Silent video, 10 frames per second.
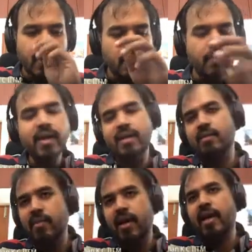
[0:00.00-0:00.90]
But
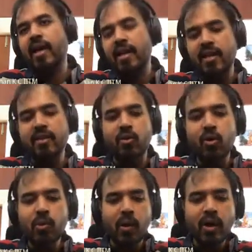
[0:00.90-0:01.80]
again, the
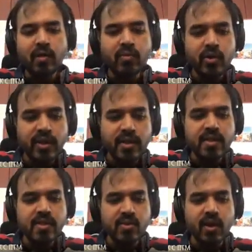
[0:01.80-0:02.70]
whole point of doing this
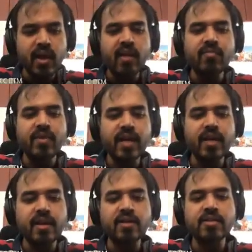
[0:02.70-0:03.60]
is you can have very
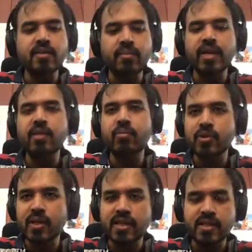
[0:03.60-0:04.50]
rich pre and
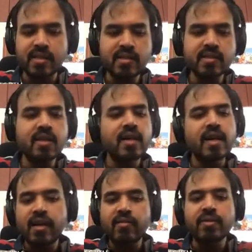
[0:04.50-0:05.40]
post conditions.
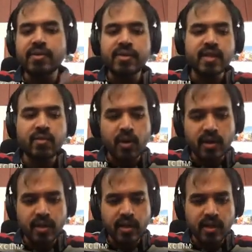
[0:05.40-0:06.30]
We will see what
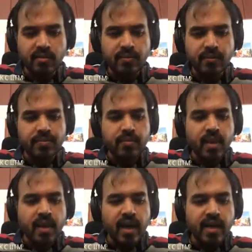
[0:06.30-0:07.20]
they are.
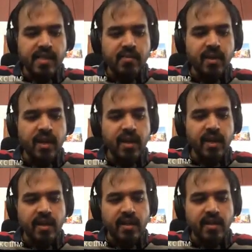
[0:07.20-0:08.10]
And
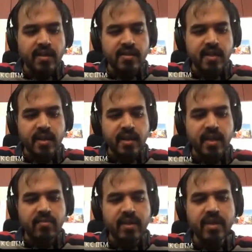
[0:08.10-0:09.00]
similarly, this
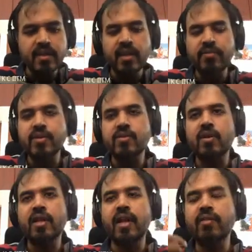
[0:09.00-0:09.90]
dv that we saw,
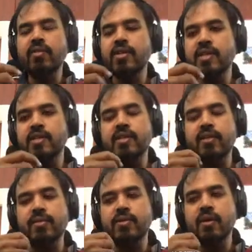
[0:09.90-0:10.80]
the divergence that
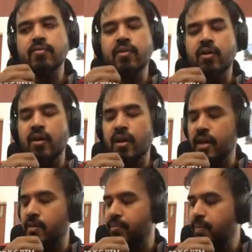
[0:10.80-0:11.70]
we saw
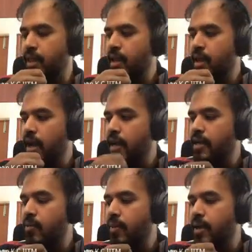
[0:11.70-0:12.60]
for
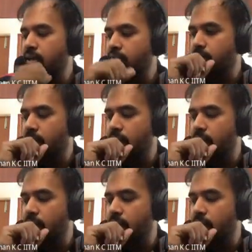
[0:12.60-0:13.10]
interpreter for